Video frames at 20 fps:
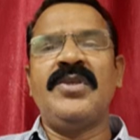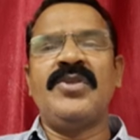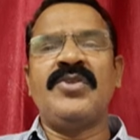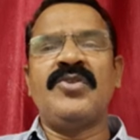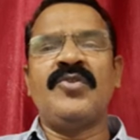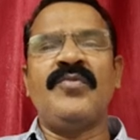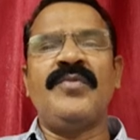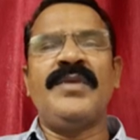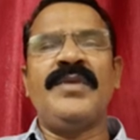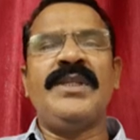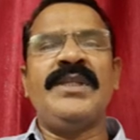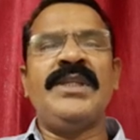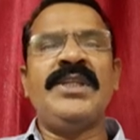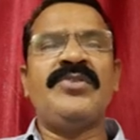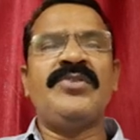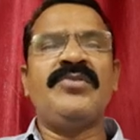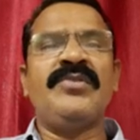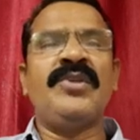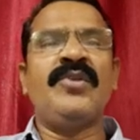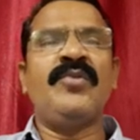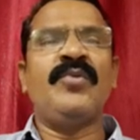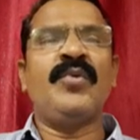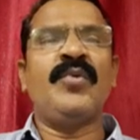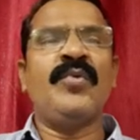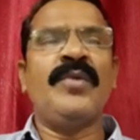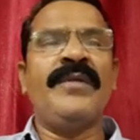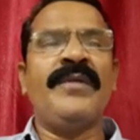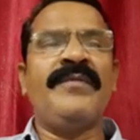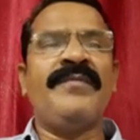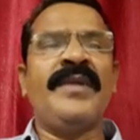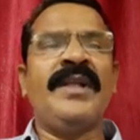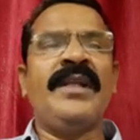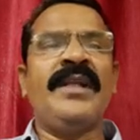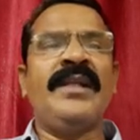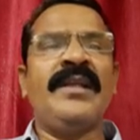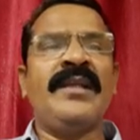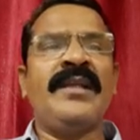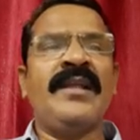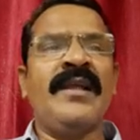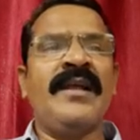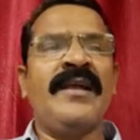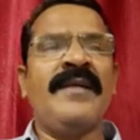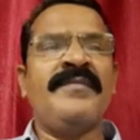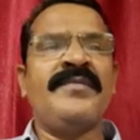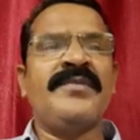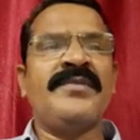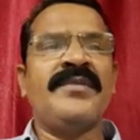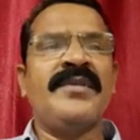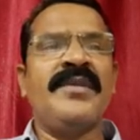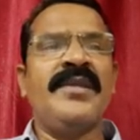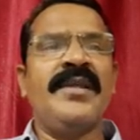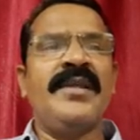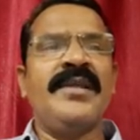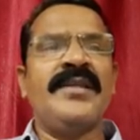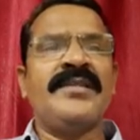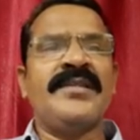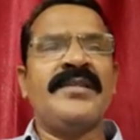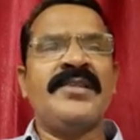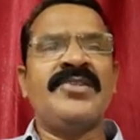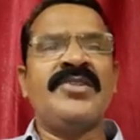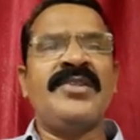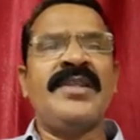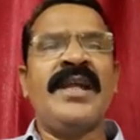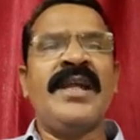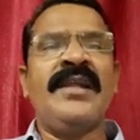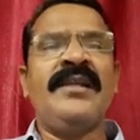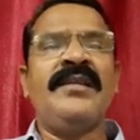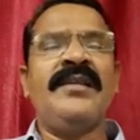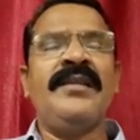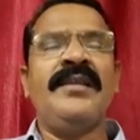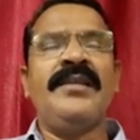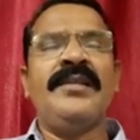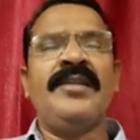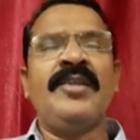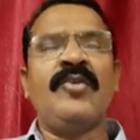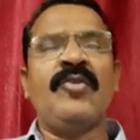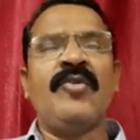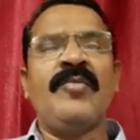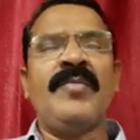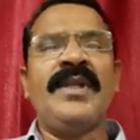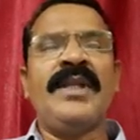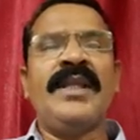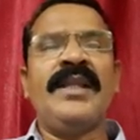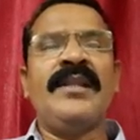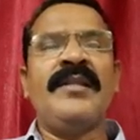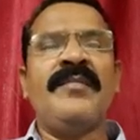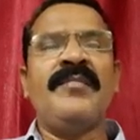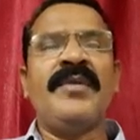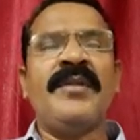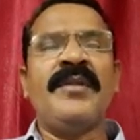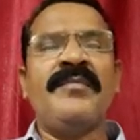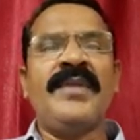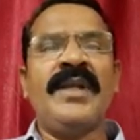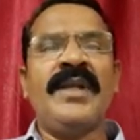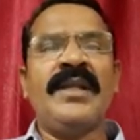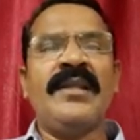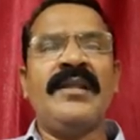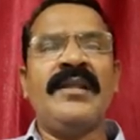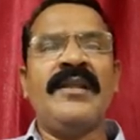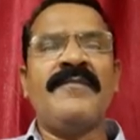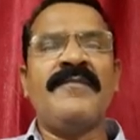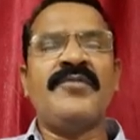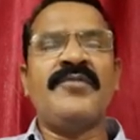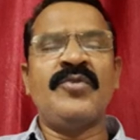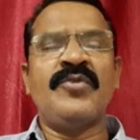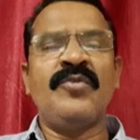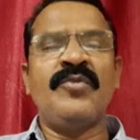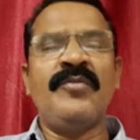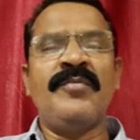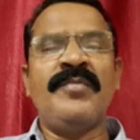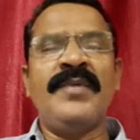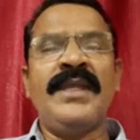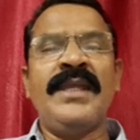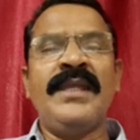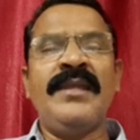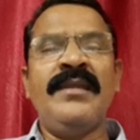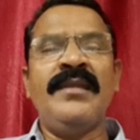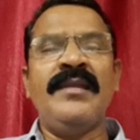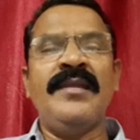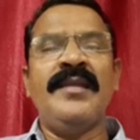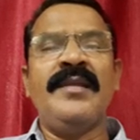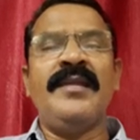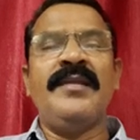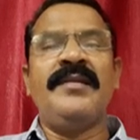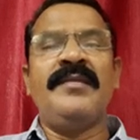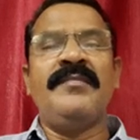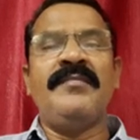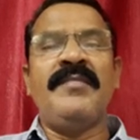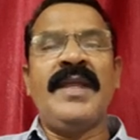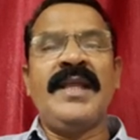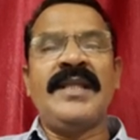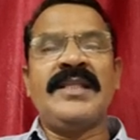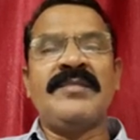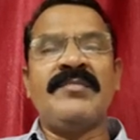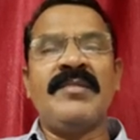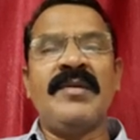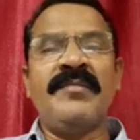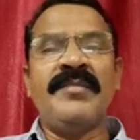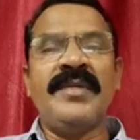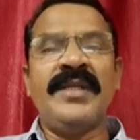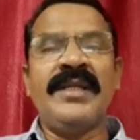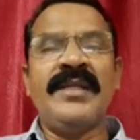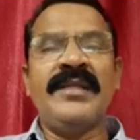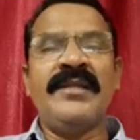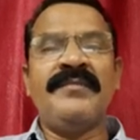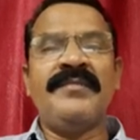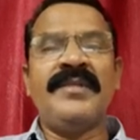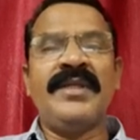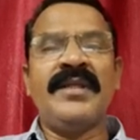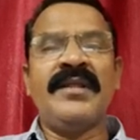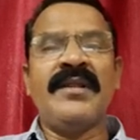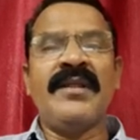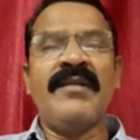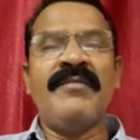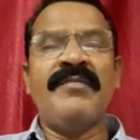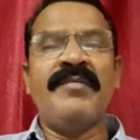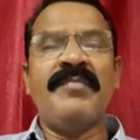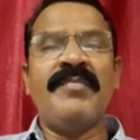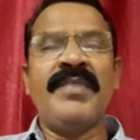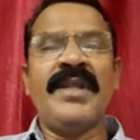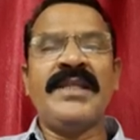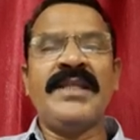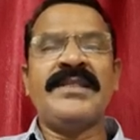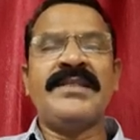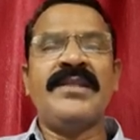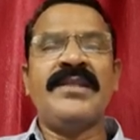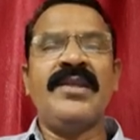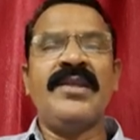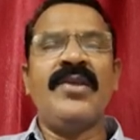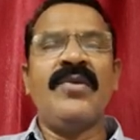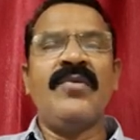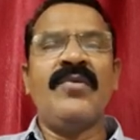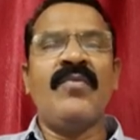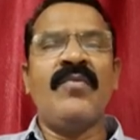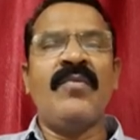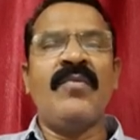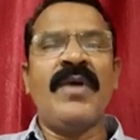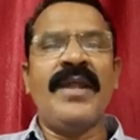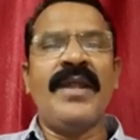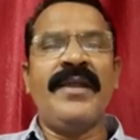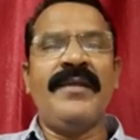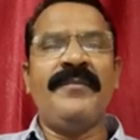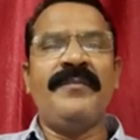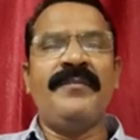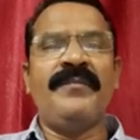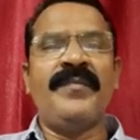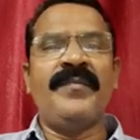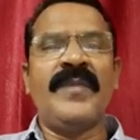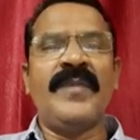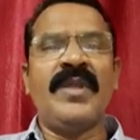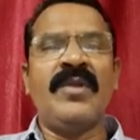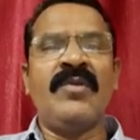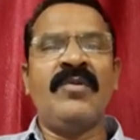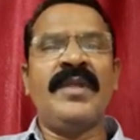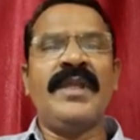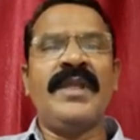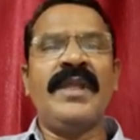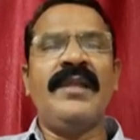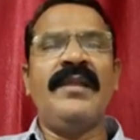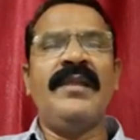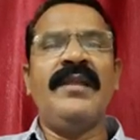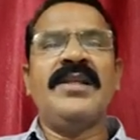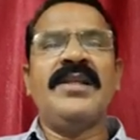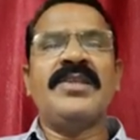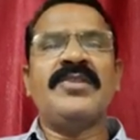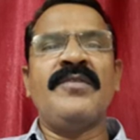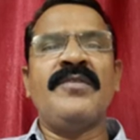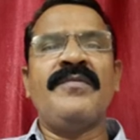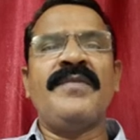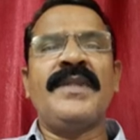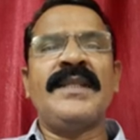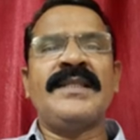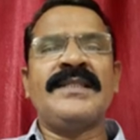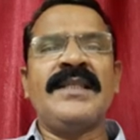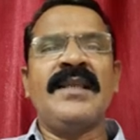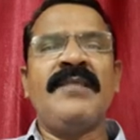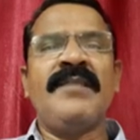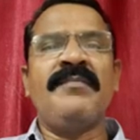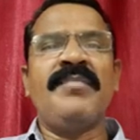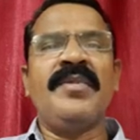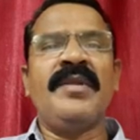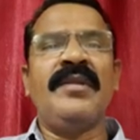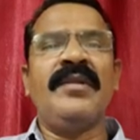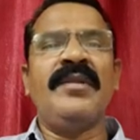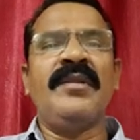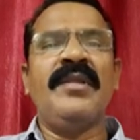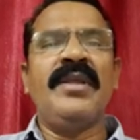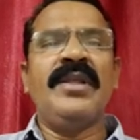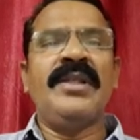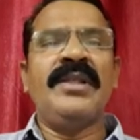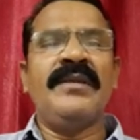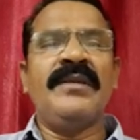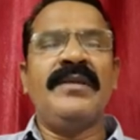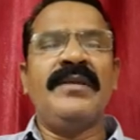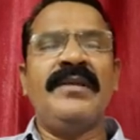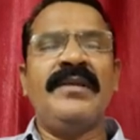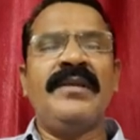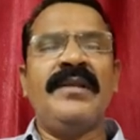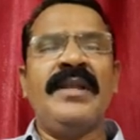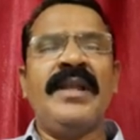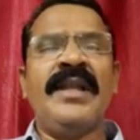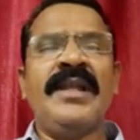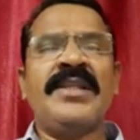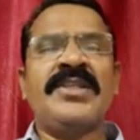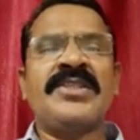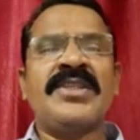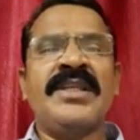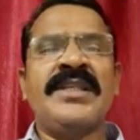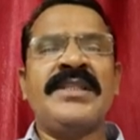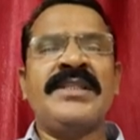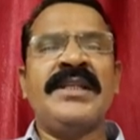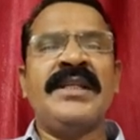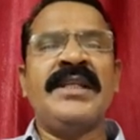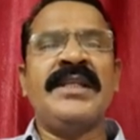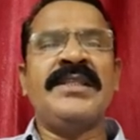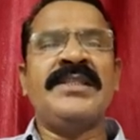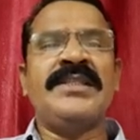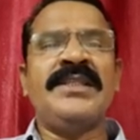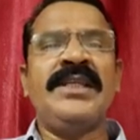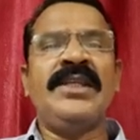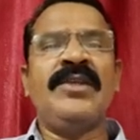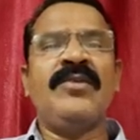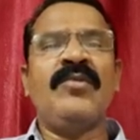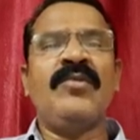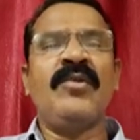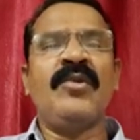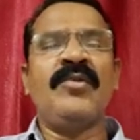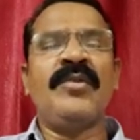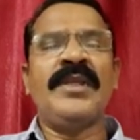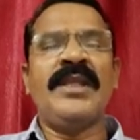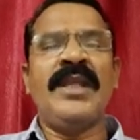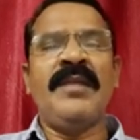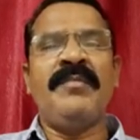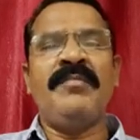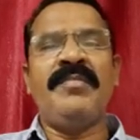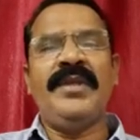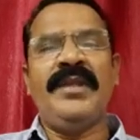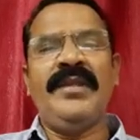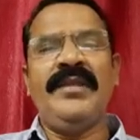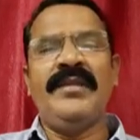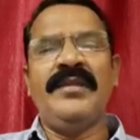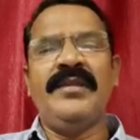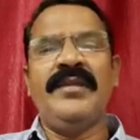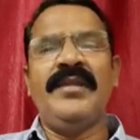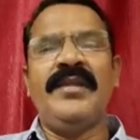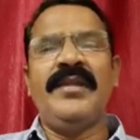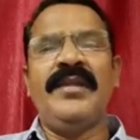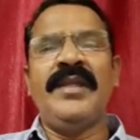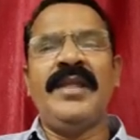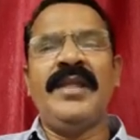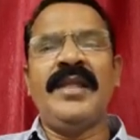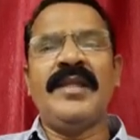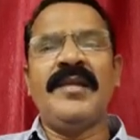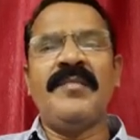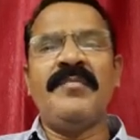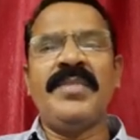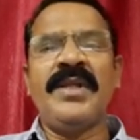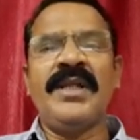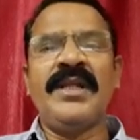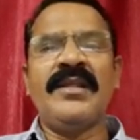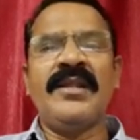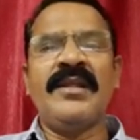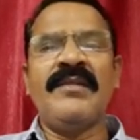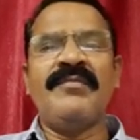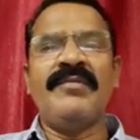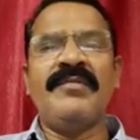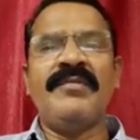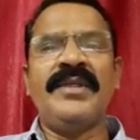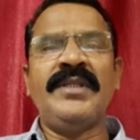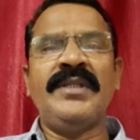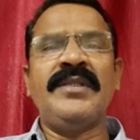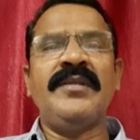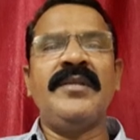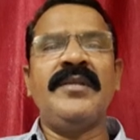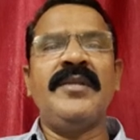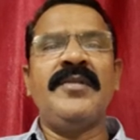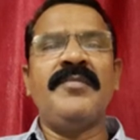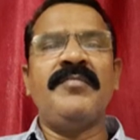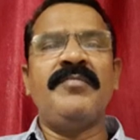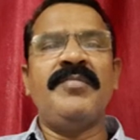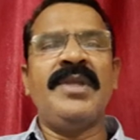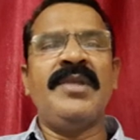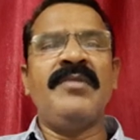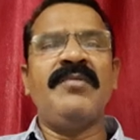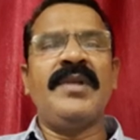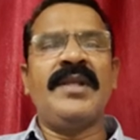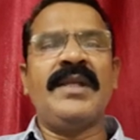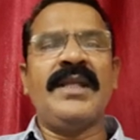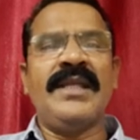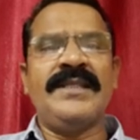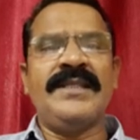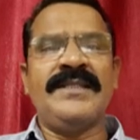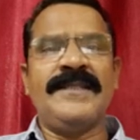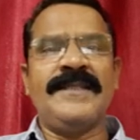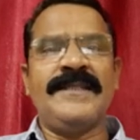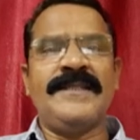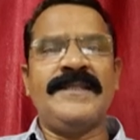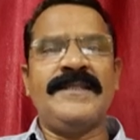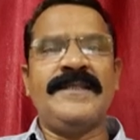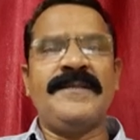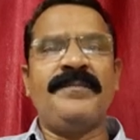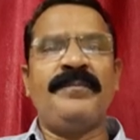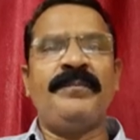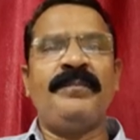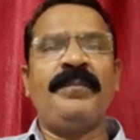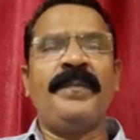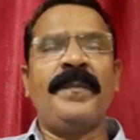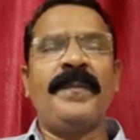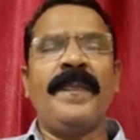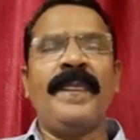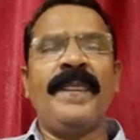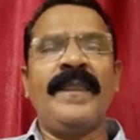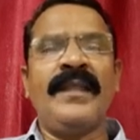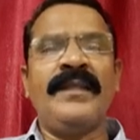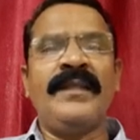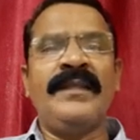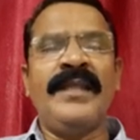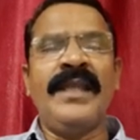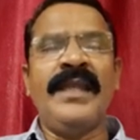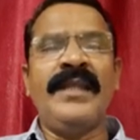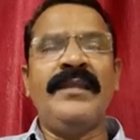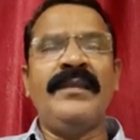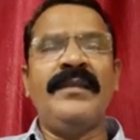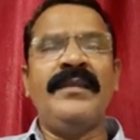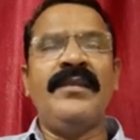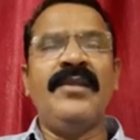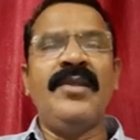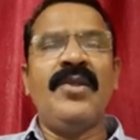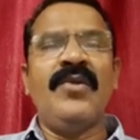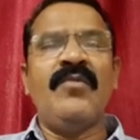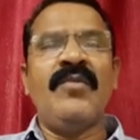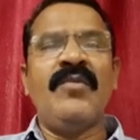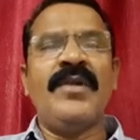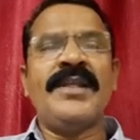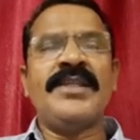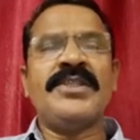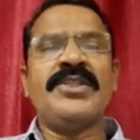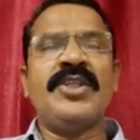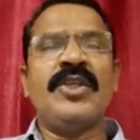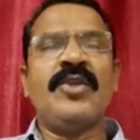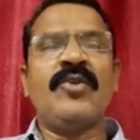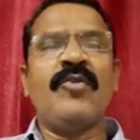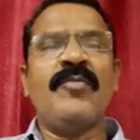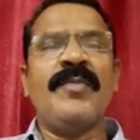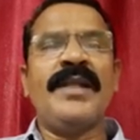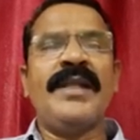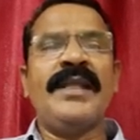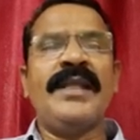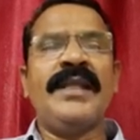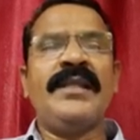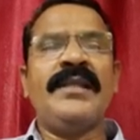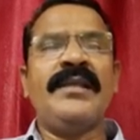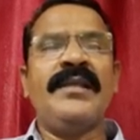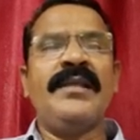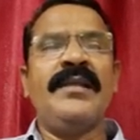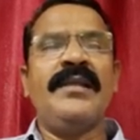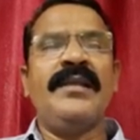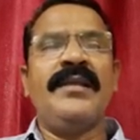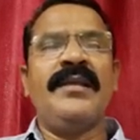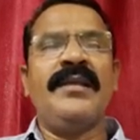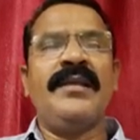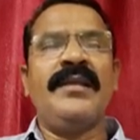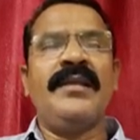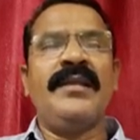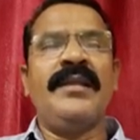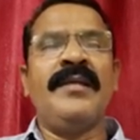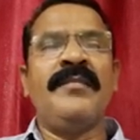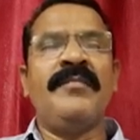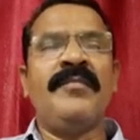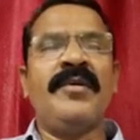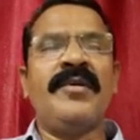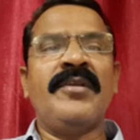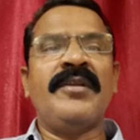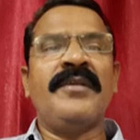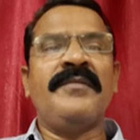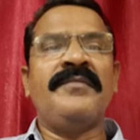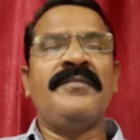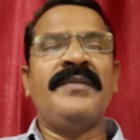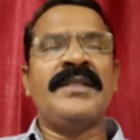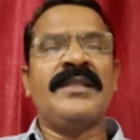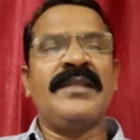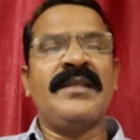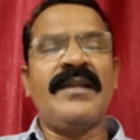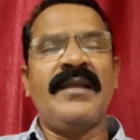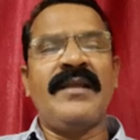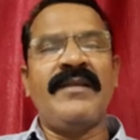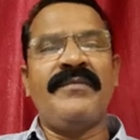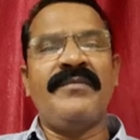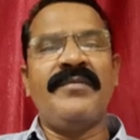So we need to give two different graphs such that the chromatic number of that graph should be maximum degree of the graph plus 1. Okay, so for example, let us consider G equal to Kp, a complete graph with p vertices. Then what is the chromatic number of this graph?